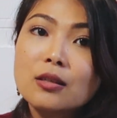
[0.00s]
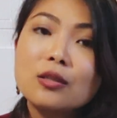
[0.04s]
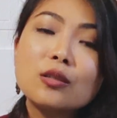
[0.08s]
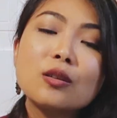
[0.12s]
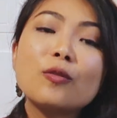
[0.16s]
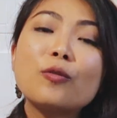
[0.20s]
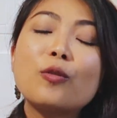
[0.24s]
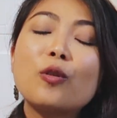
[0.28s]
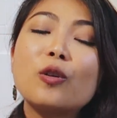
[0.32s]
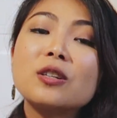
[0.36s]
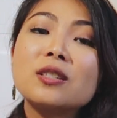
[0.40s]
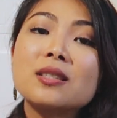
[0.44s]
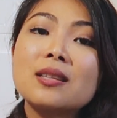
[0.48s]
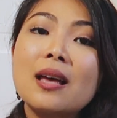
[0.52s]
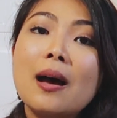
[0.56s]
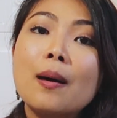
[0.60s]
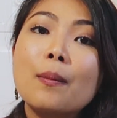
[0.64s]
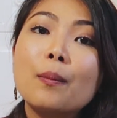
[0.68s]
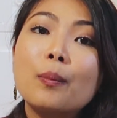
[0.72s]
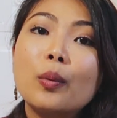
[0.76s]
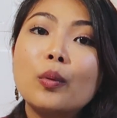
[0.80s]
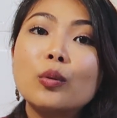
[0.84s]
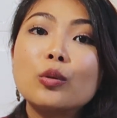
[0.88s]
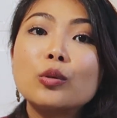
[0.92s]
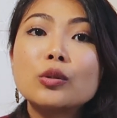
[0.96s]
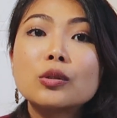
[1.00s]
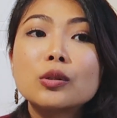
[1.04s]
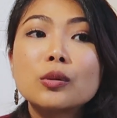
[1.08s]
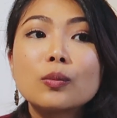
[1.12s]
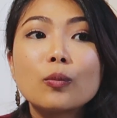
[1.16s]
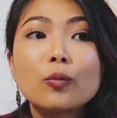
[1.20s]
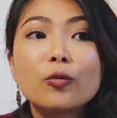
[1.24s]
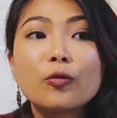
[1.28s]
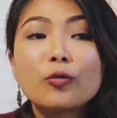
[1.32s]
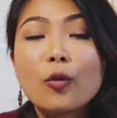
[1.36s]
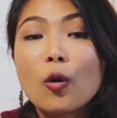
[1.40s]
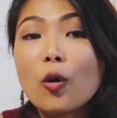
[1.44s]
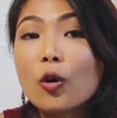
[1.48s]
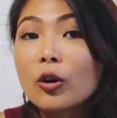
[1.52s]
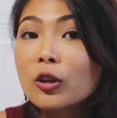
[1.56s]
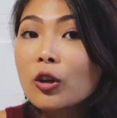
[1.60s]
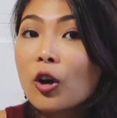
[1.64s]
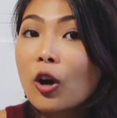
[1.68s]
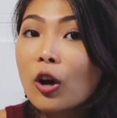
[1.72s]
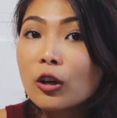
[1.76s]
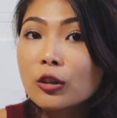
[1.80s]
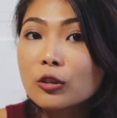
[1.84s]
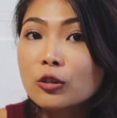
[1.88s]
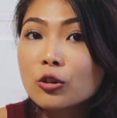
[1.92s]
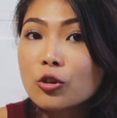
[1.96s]
So for example, phone
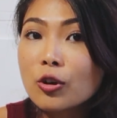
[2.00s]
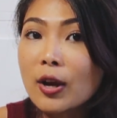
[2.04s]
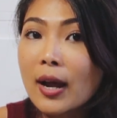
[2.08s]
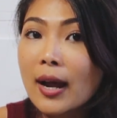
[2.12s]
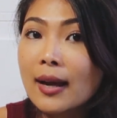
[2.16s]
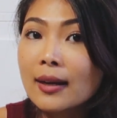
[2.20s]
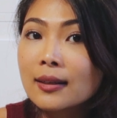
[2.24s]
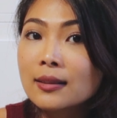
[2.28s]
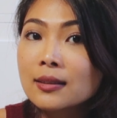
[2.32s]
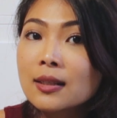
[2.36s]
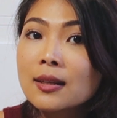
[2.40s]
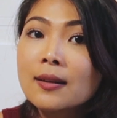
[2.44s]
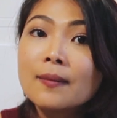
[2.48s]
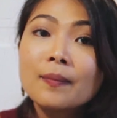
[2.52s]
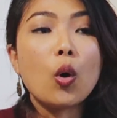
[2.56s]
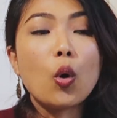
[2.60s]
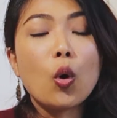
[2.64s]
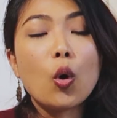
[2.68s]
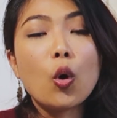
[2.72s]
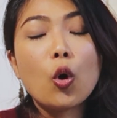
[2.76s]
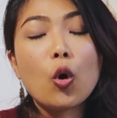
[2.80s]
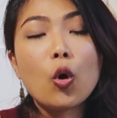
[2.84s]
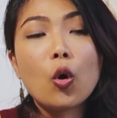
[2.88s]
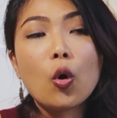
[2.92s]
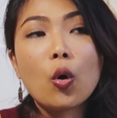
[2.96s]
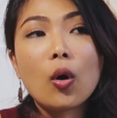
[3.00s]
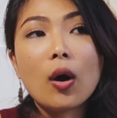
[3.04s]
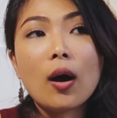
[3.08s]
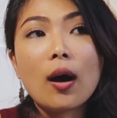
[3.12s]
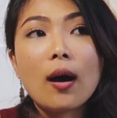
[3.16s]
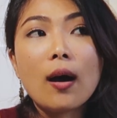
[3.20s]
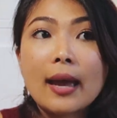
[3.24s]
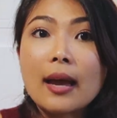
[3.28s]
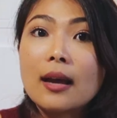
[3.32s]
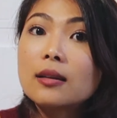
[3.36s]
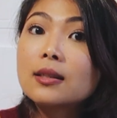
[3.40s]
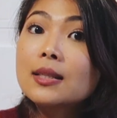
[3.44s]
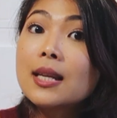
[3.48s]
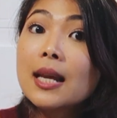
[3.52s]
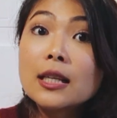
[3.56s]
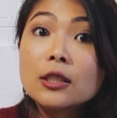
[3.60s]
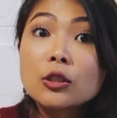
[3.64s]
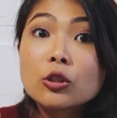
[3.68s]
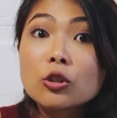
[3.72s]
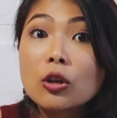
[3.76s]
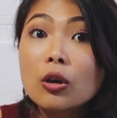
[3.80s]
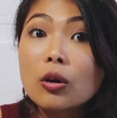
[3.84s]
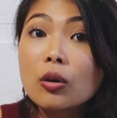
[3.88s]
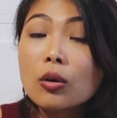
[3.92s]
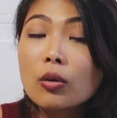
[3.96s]
contract, or get
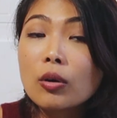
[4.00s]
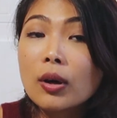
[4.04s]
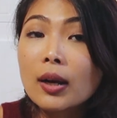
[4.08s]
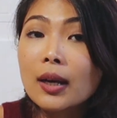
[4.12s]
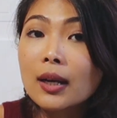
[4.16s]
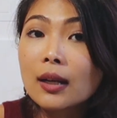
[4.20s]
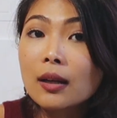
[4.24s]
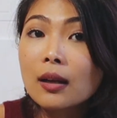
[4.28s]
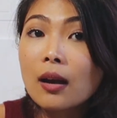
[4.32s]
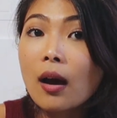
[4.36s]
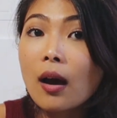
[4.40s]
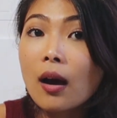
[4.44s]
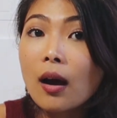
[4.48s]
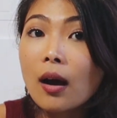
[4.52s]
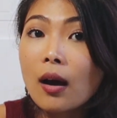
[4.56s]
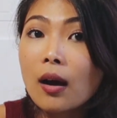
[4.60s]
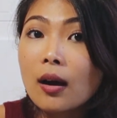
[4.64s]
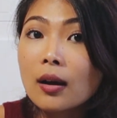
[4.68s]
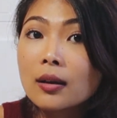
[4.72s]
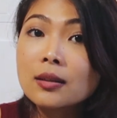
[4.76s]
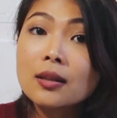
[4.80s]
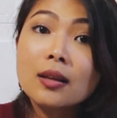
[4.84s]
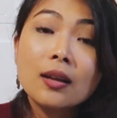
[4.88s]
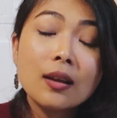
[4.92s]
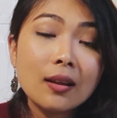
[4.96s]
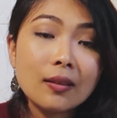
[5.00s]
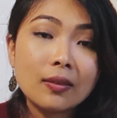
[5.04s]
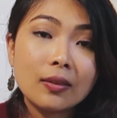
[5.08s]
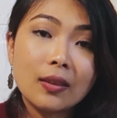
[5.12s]
Tesco credit card.